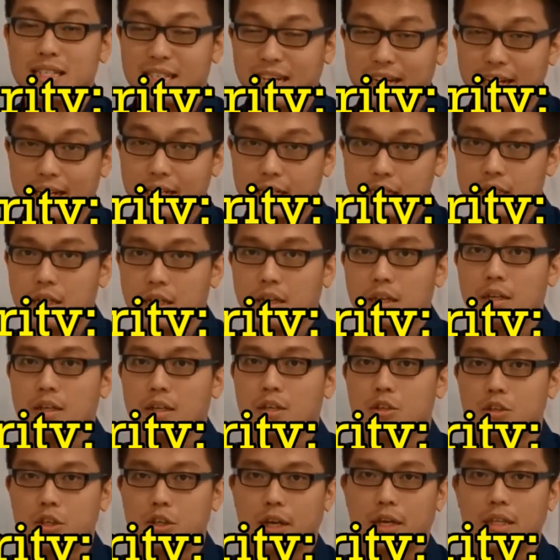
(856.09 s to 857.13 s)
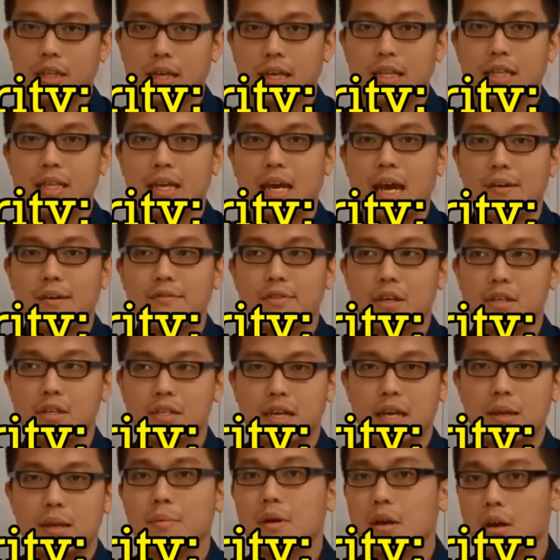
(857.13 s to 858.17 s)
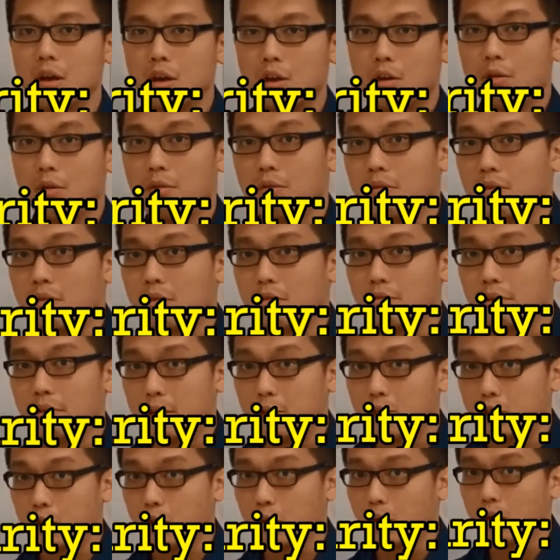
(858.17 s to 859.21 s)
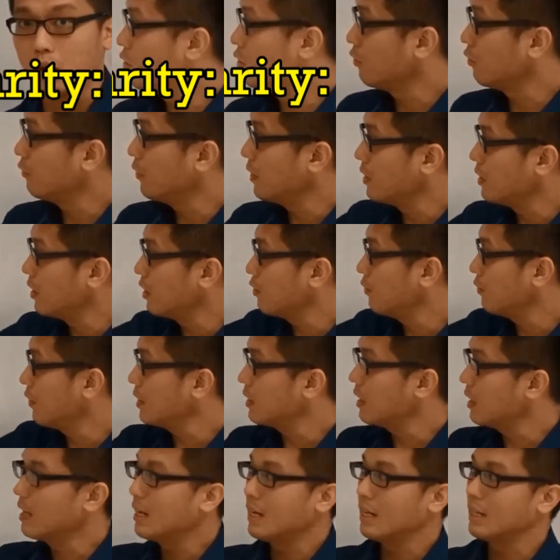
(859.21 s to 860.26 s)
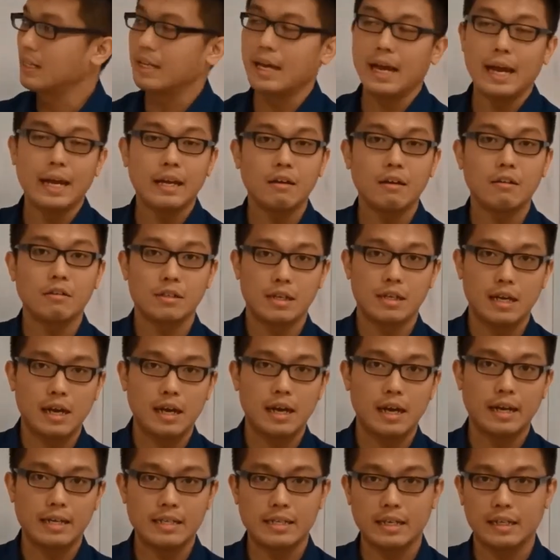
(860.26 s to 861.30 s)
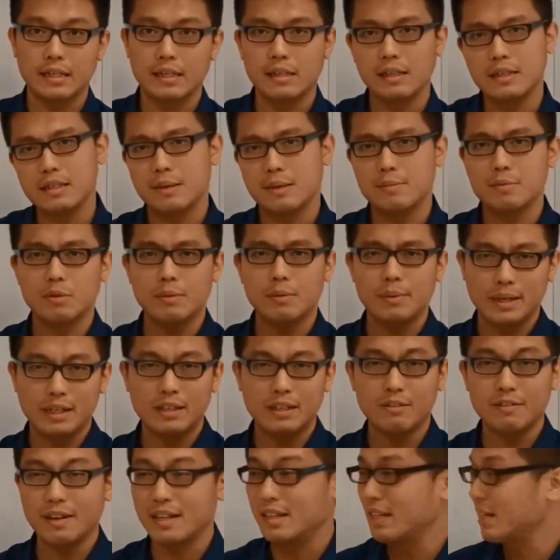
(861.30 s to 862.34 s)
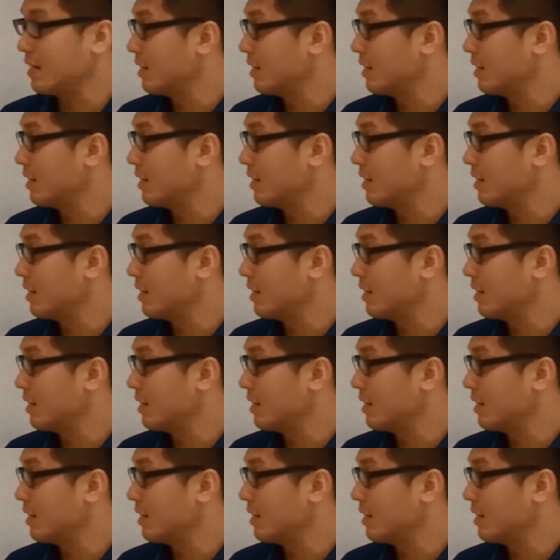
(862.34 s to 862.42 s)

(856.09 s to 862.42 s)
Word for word: sides, check that they have the same ratio. So first things first, the angles are exactly the same. So we're going to write